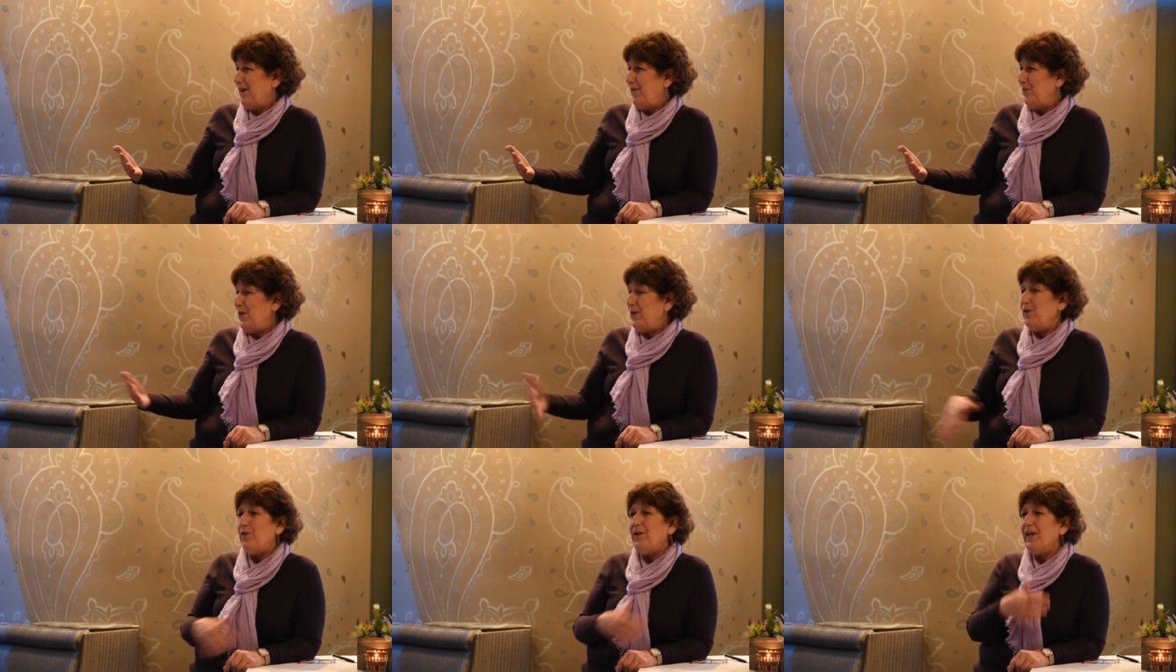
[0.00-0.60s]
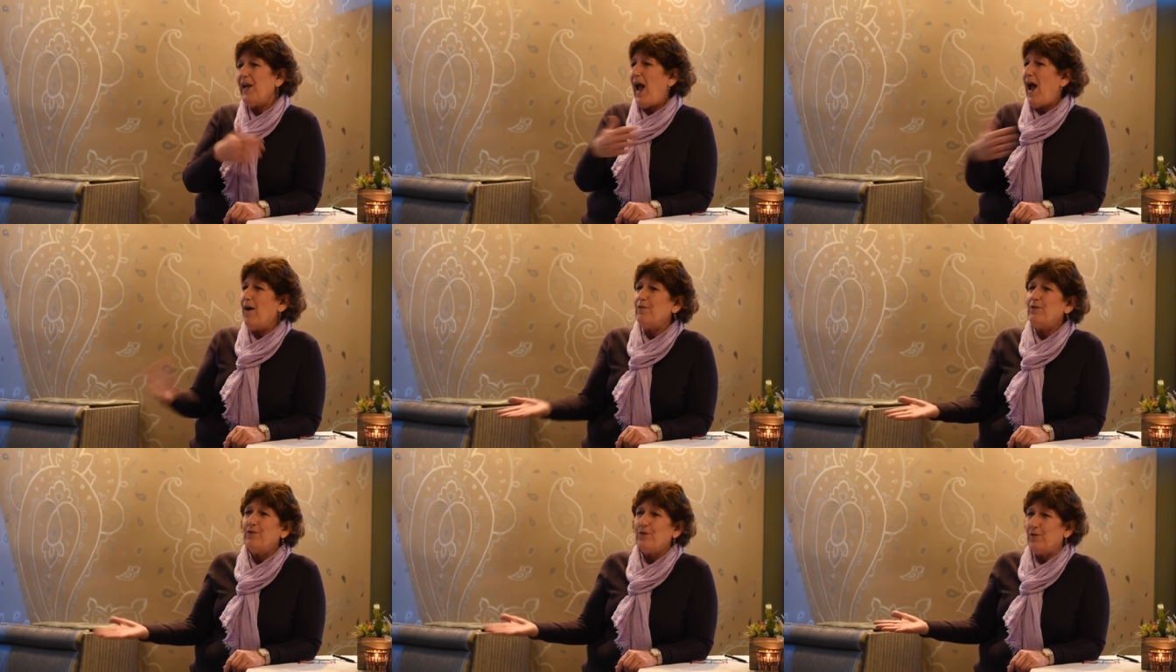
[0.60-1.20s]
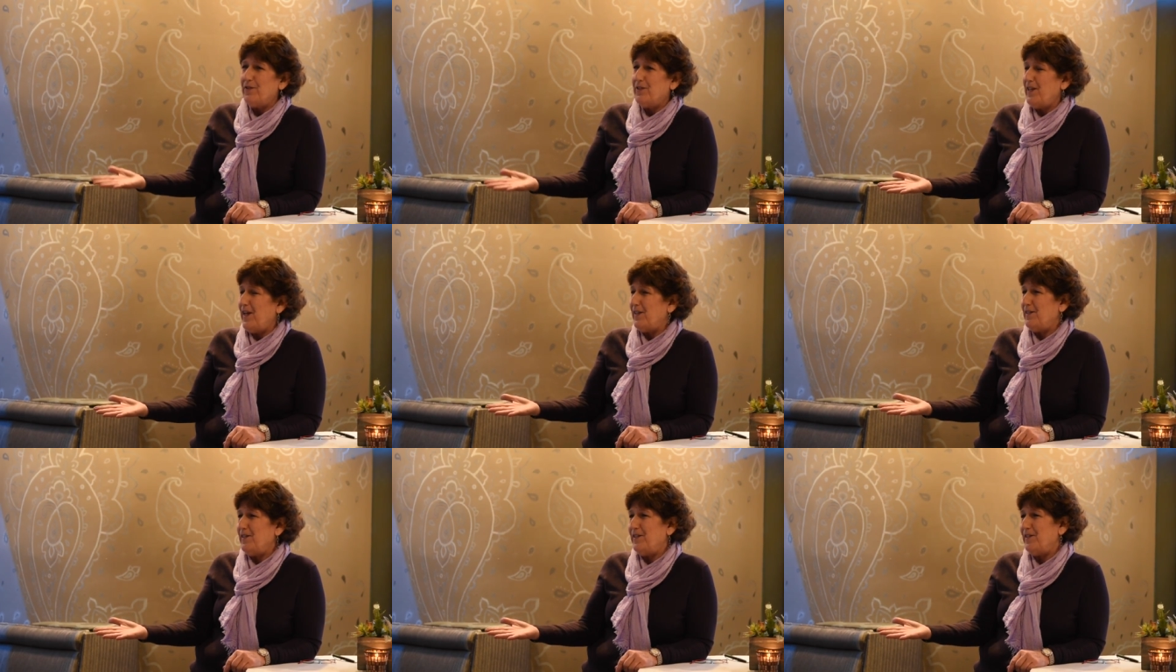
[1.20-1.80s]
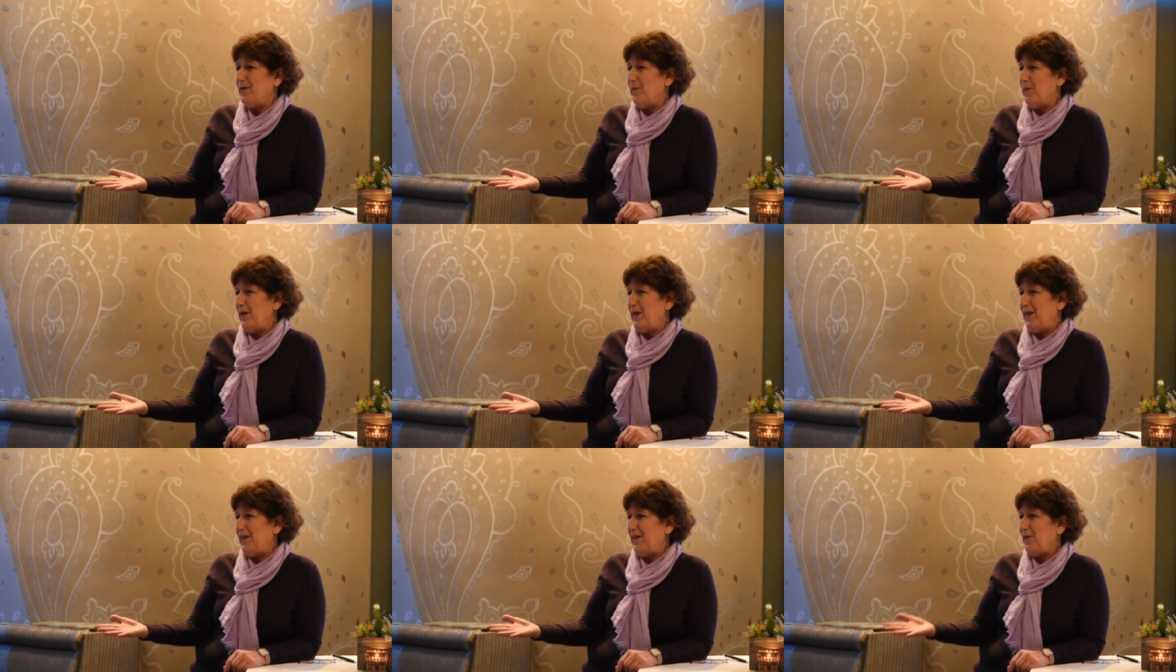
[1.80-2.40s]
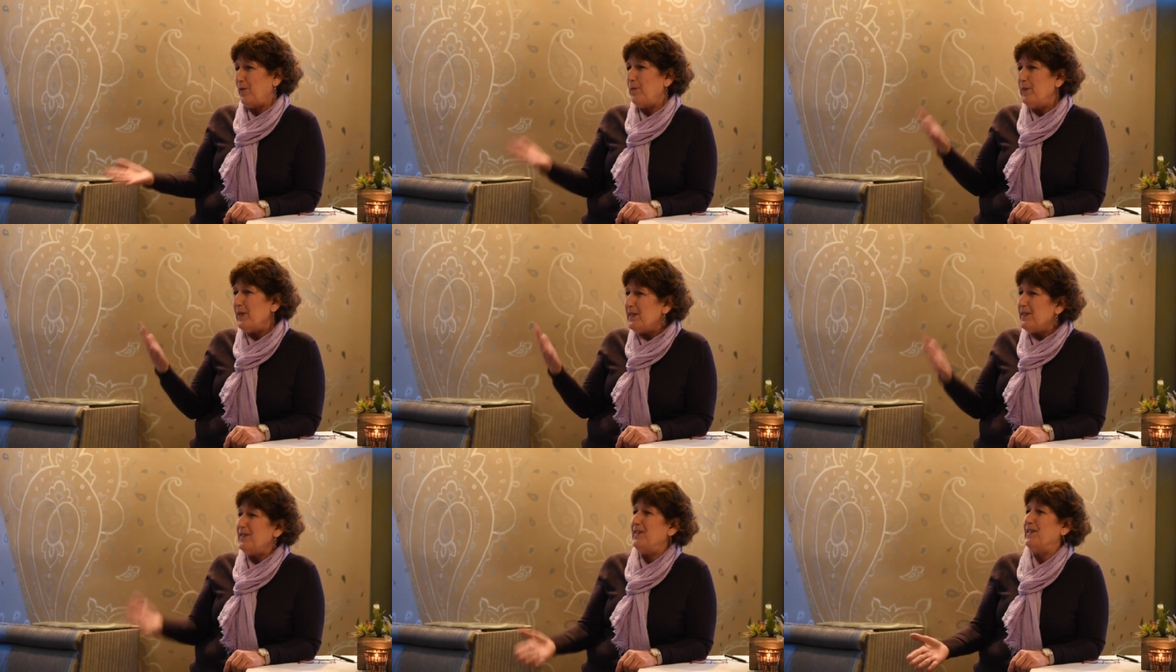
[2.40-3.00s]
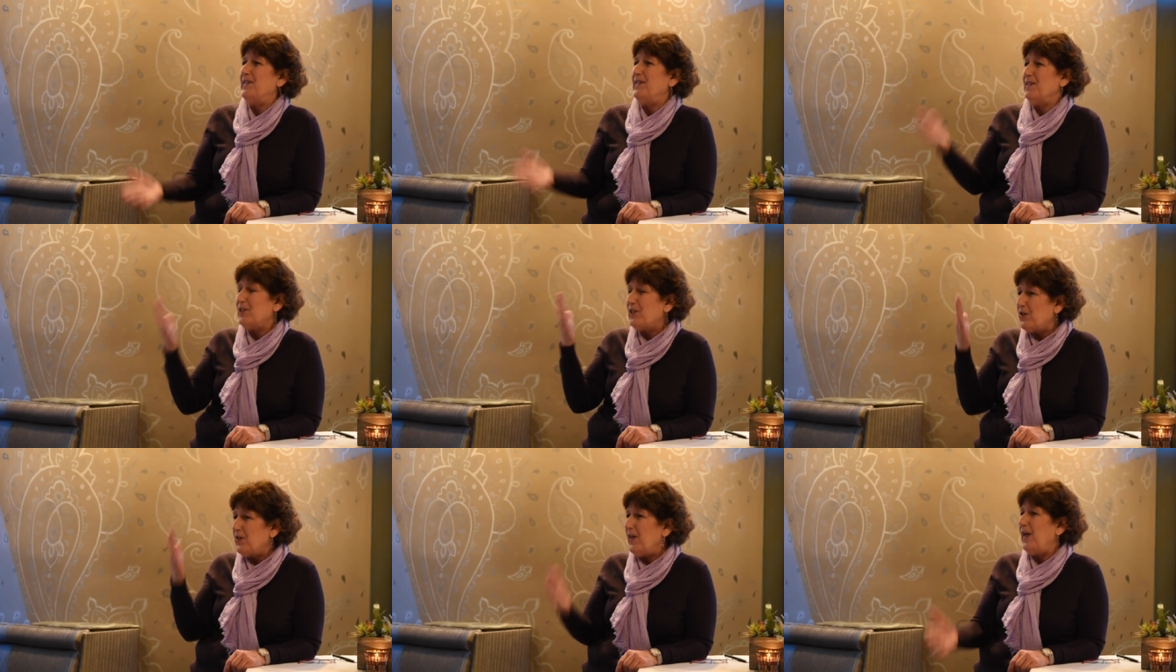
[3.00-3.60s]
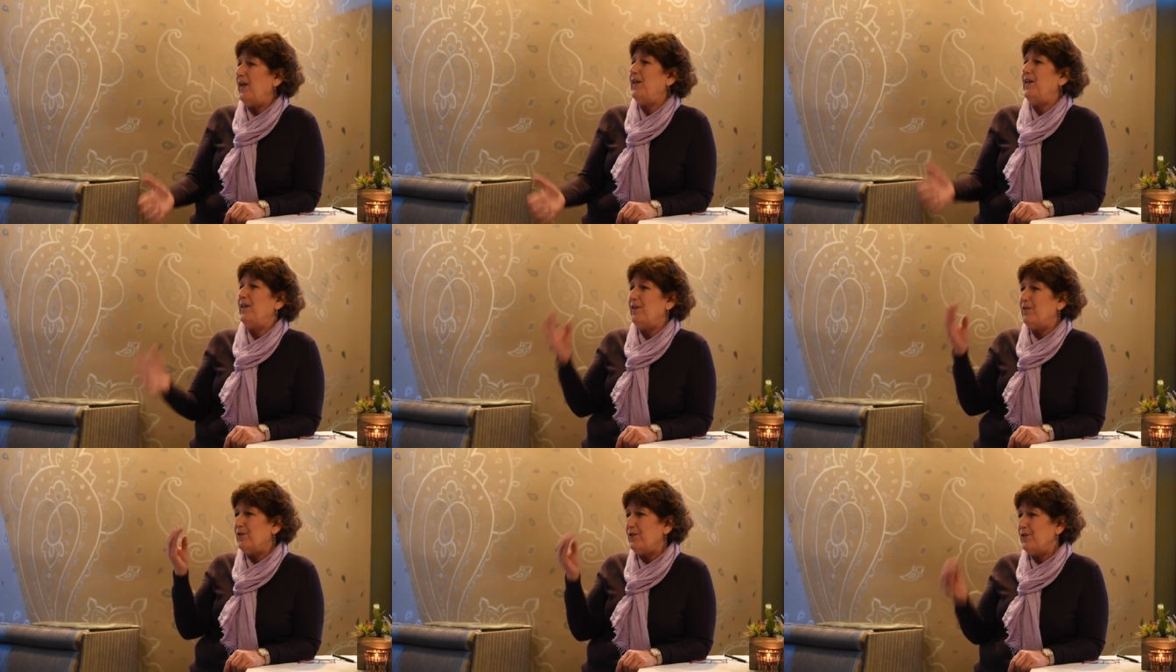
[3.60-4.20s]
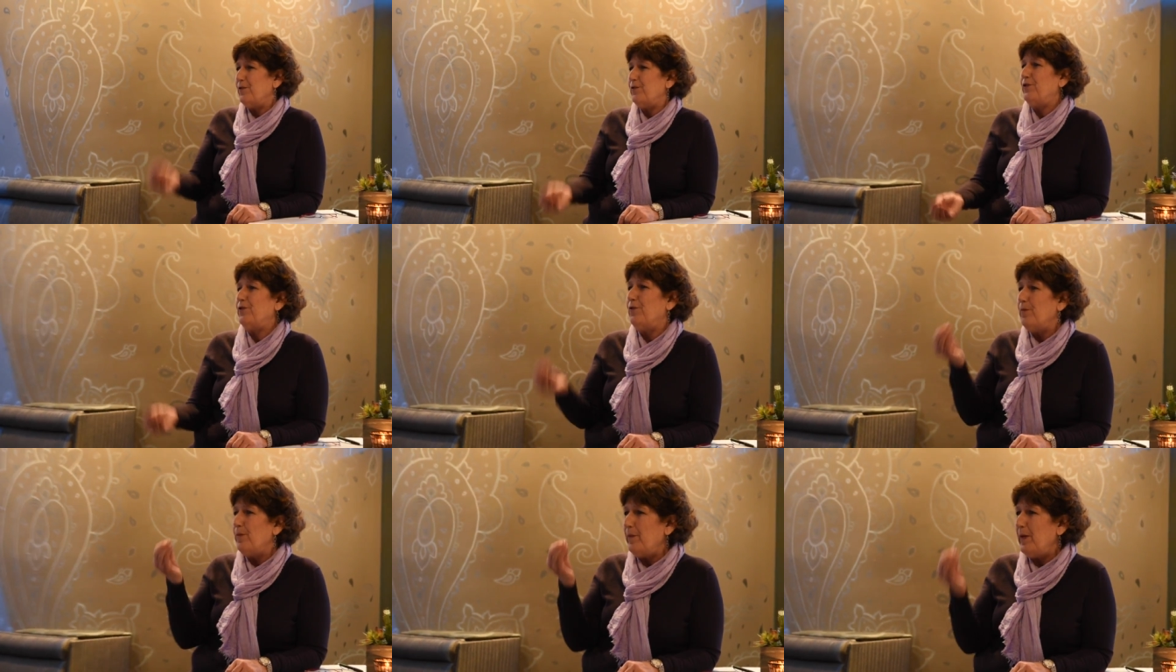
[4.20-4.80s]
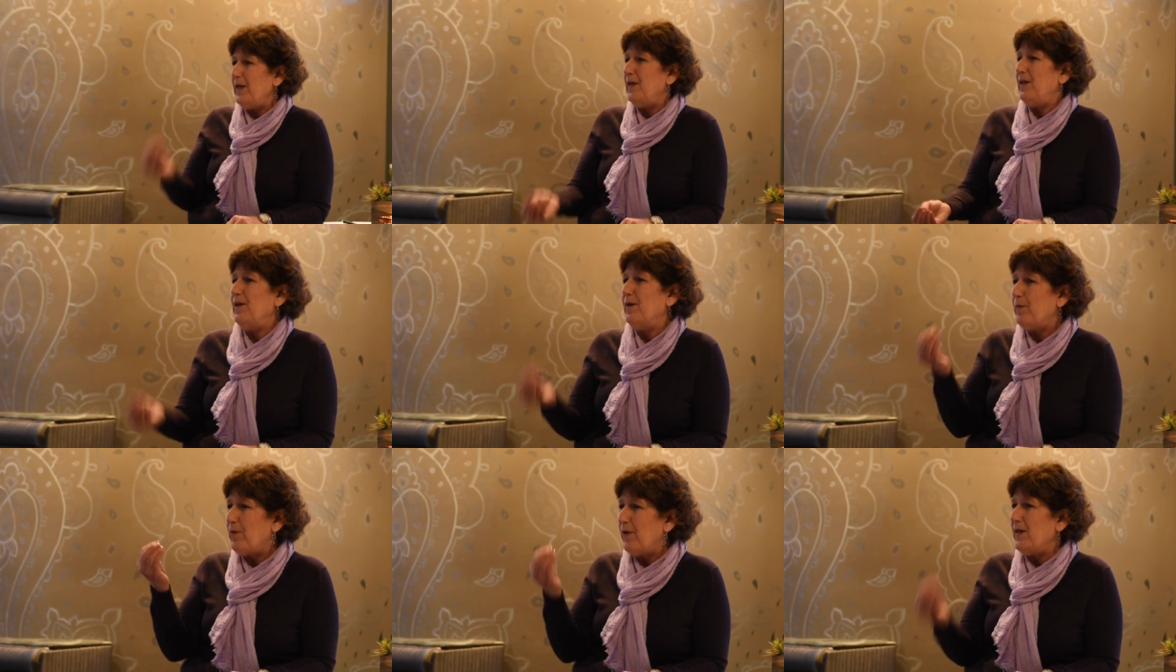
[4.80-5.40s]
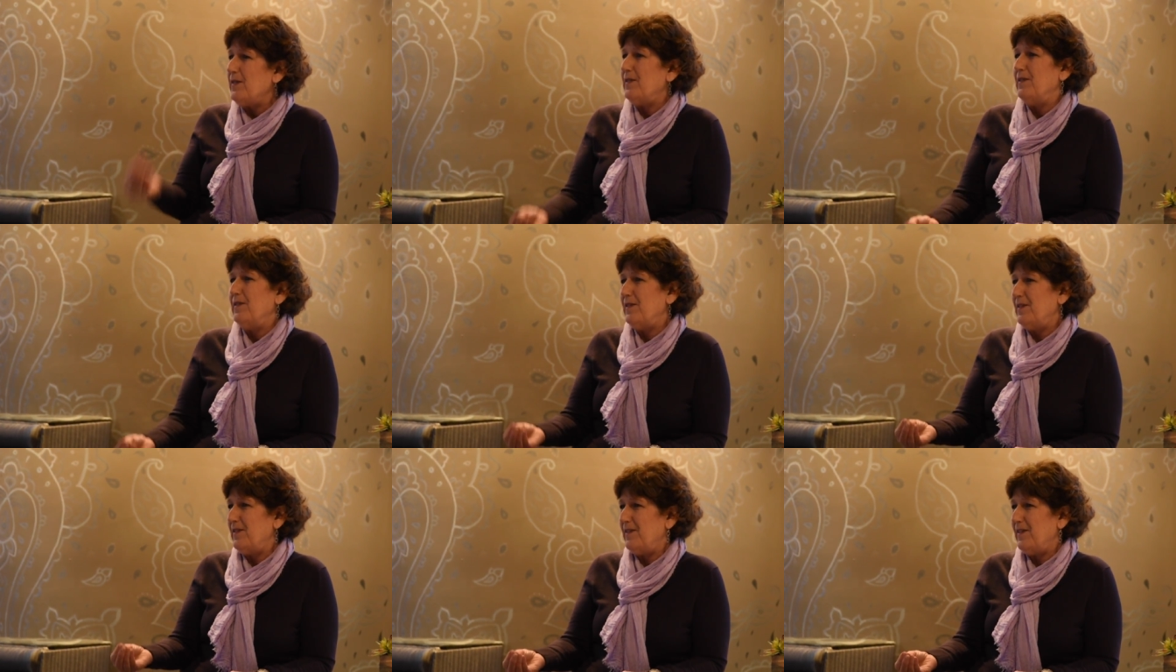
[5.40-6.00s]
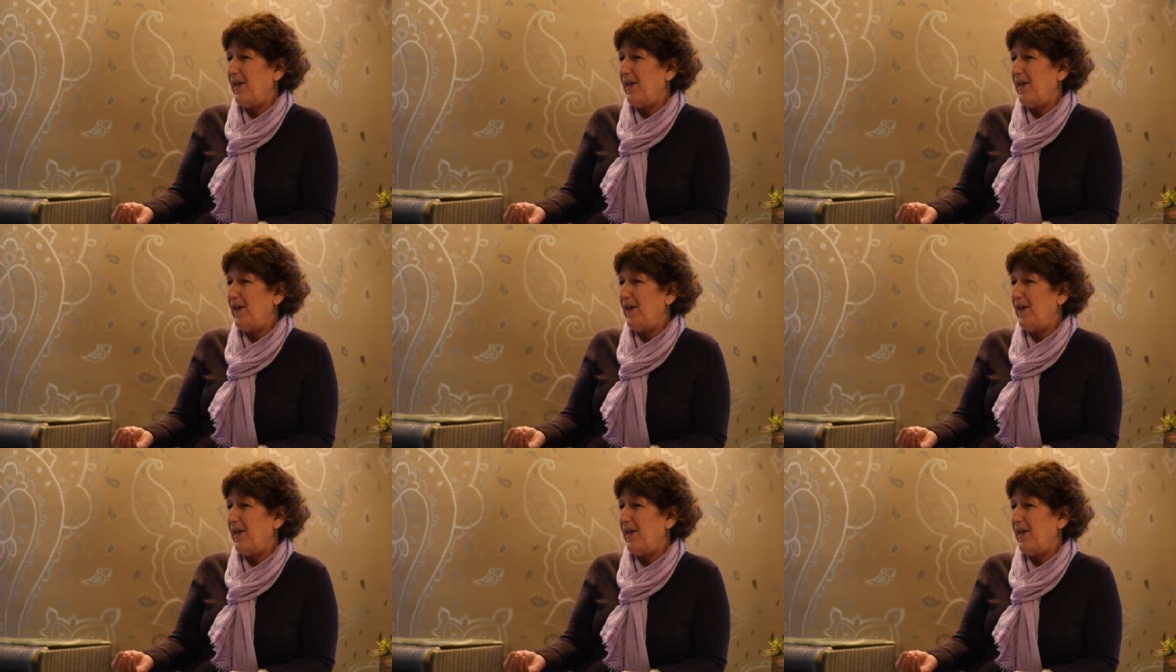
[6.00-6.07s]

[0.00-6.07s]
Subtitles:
I mean, you can outsource that to somebody. Their business is creating your social media presence.